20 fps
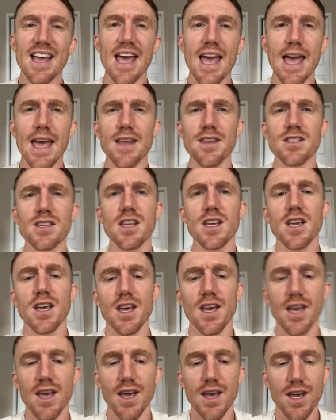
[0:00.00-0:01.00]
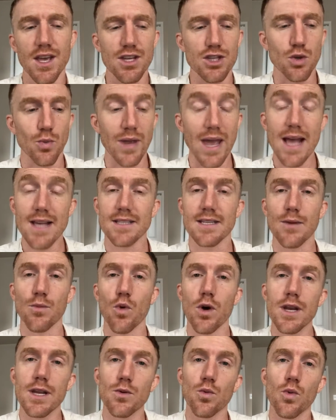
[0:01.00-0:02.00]
And so we asked him,
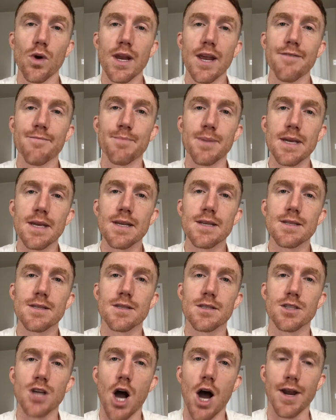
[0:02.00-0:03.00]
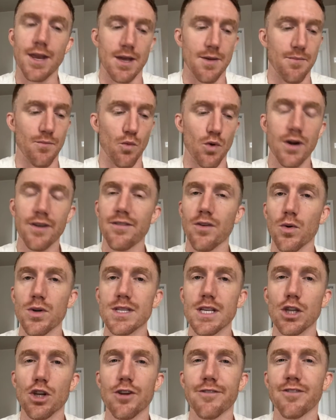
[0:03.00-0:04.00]
what have bees taught him? What has
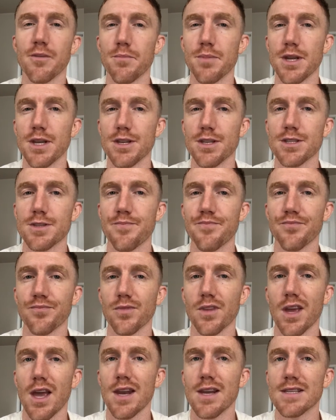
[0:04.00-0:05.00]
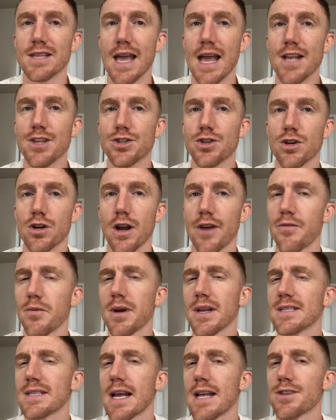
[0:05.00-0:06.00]
he learned from bees? And his answer,
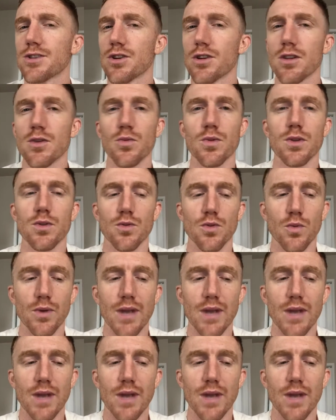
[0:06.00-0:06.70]
everybody's answer that